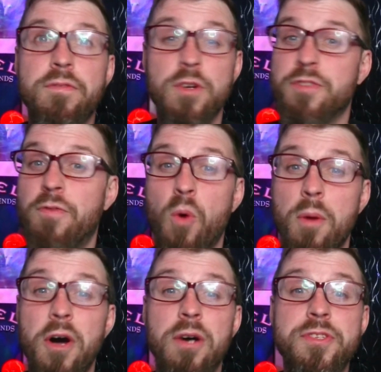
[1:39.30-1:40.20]
First and
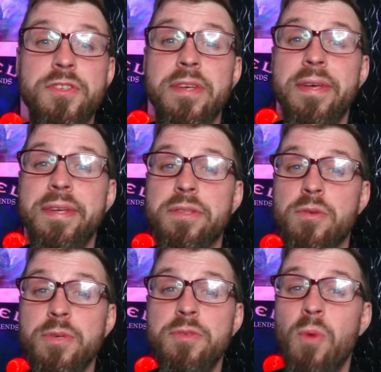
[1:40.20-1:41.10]
foremost, the
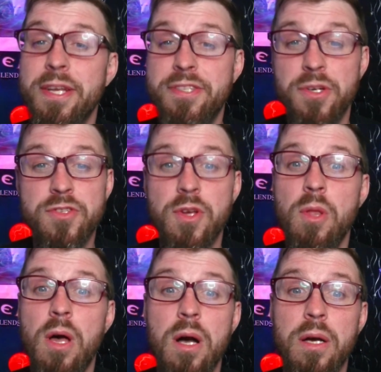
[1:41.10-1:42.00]
reason why it took so
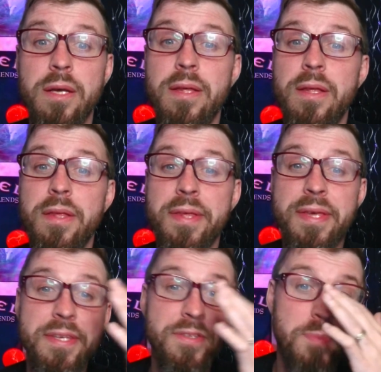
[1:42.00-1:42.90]
long
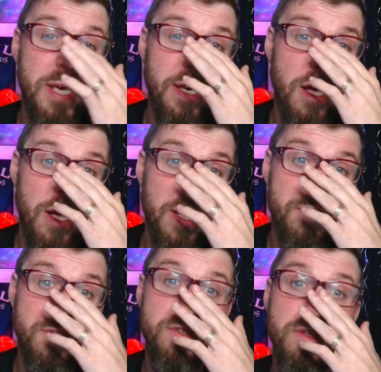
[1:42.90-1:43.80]
is
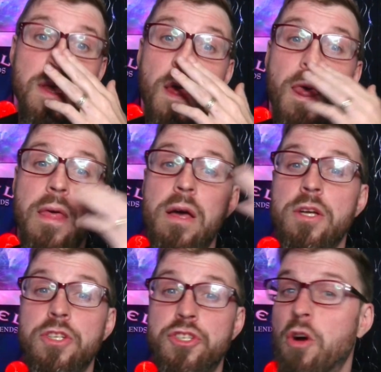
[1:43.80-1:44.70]
because
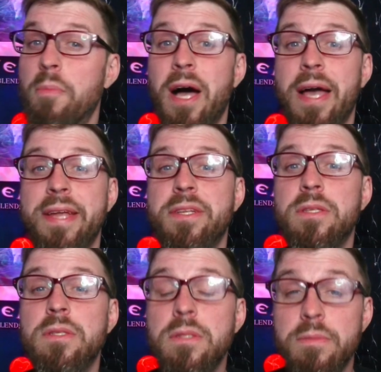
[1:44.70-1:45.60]
Joe
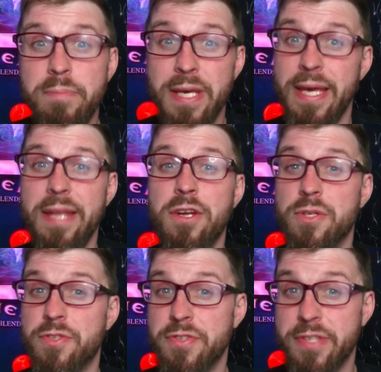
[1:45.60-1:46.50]
Biden, being a
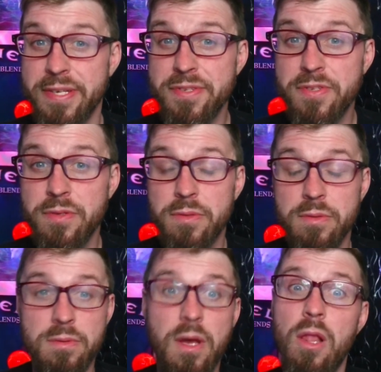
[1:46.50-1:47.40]
narcissist,
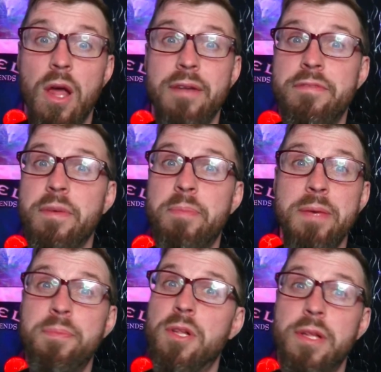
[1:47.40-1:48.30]
a lot of the
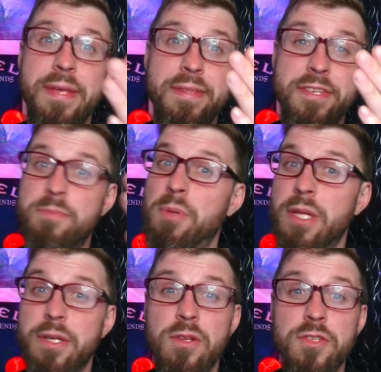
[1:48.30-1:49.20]
people in this
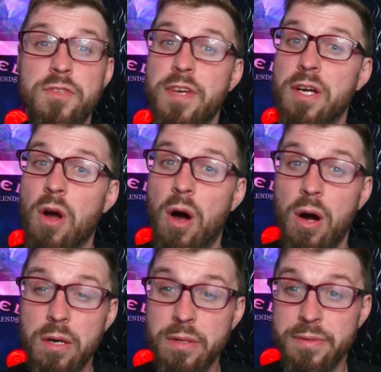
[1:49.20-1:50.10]
political sphere
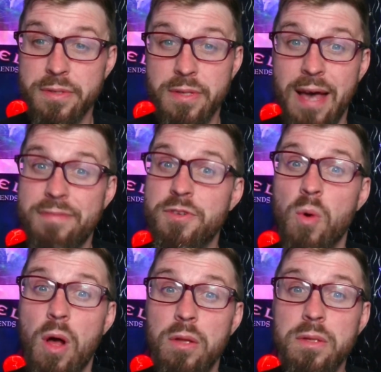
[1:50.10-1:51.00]
are, after
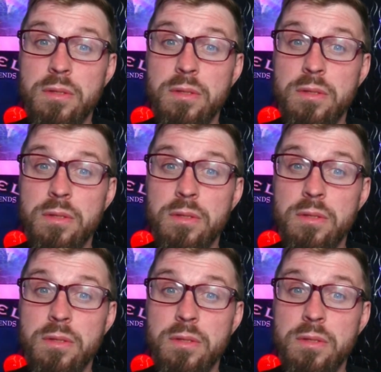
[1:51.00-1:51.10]
all.